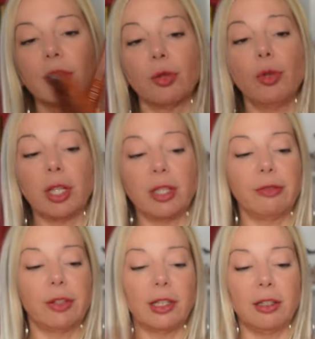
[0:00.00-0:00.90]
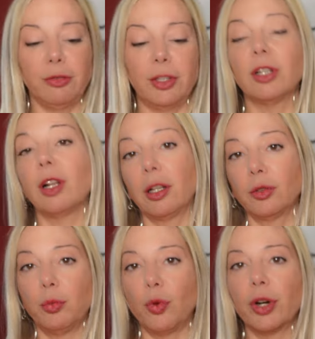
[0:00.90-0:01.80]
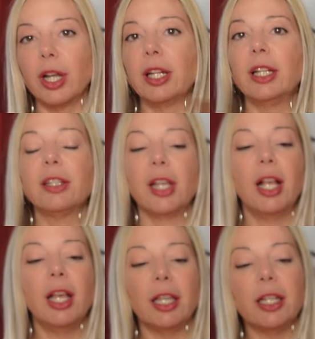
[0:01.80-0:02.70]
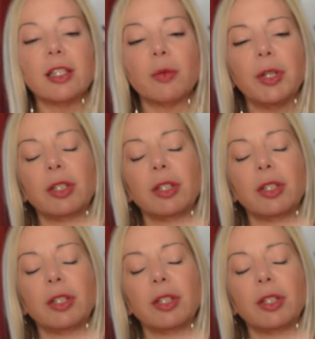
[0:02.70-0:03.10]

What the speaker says: so you can definitely fit a lot more in it. It is a bit